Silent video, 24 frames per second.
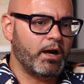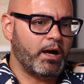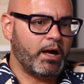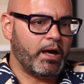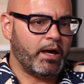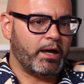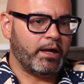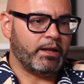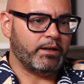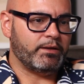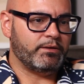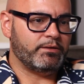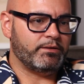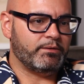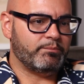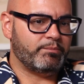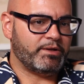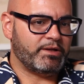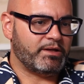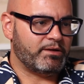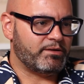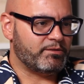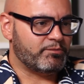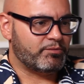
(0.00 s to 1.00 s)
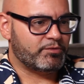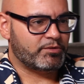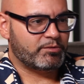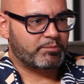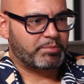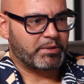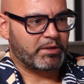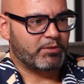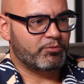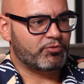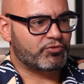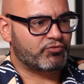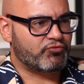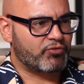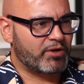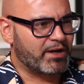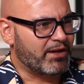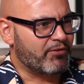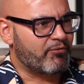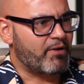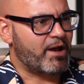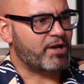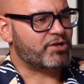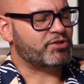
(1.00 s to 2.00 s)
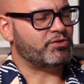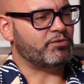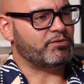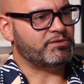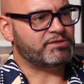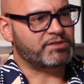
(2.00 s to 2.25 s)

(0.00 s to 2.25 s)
But it was really irrational.